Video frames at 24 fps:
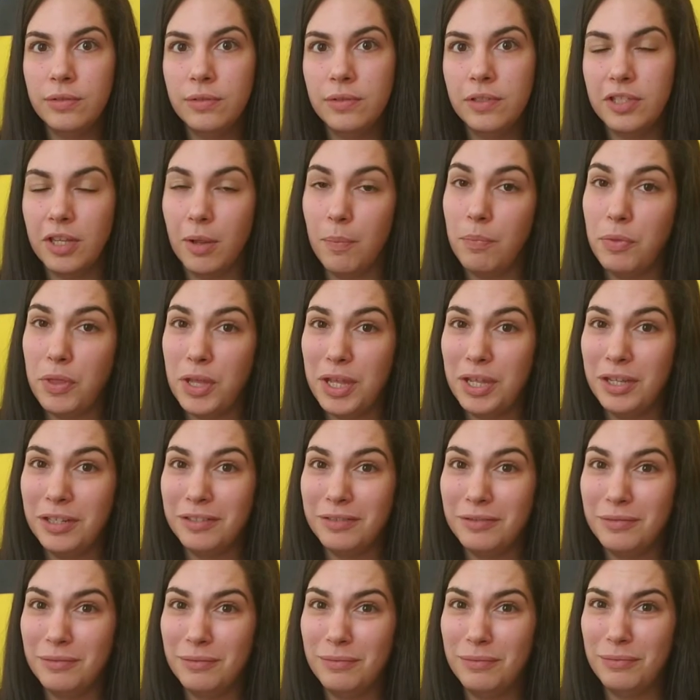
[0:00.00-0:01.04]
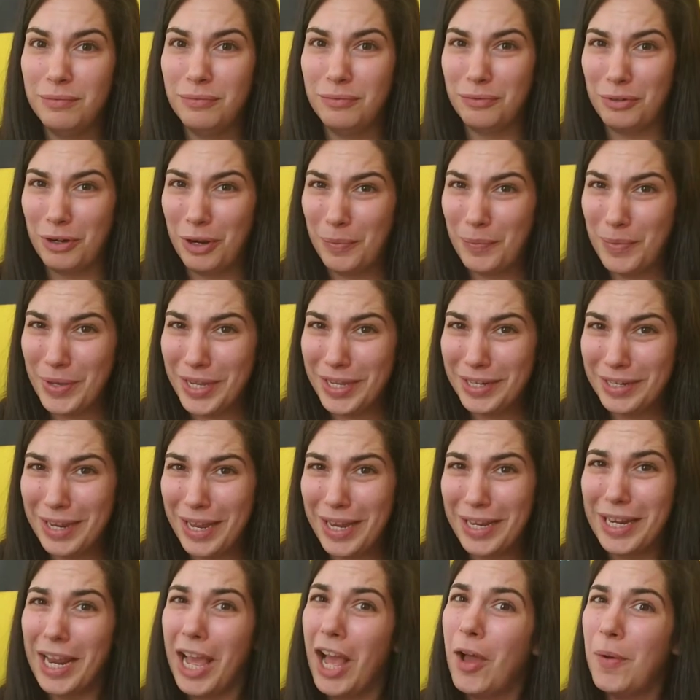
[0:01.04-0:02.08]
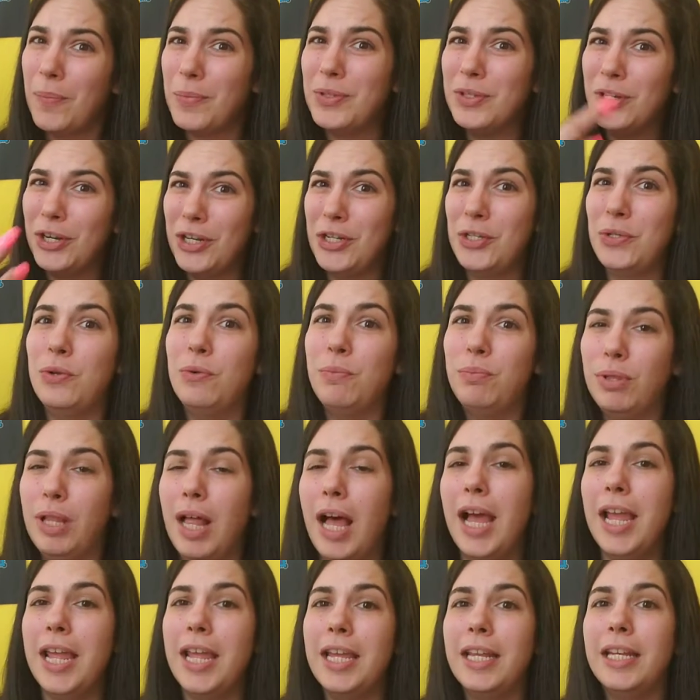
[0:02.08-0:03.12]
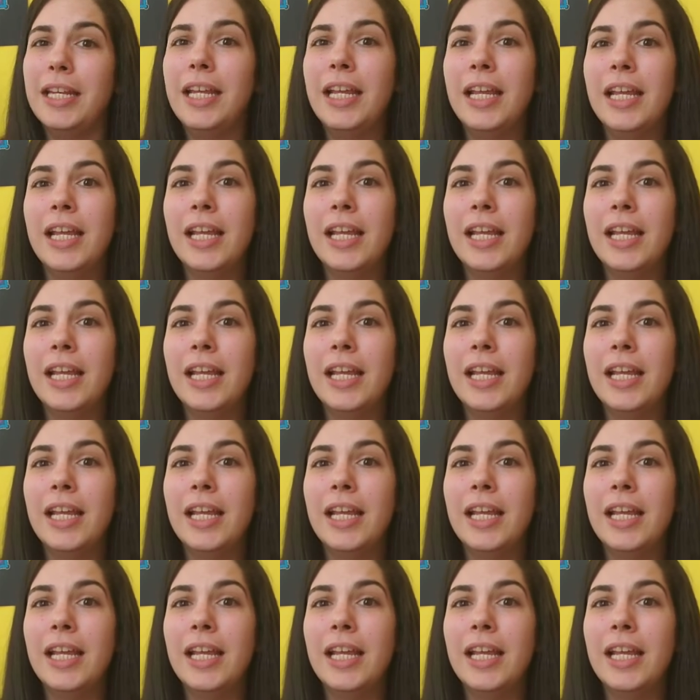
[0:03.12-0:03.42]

something from it, and now I'm starting to apply it.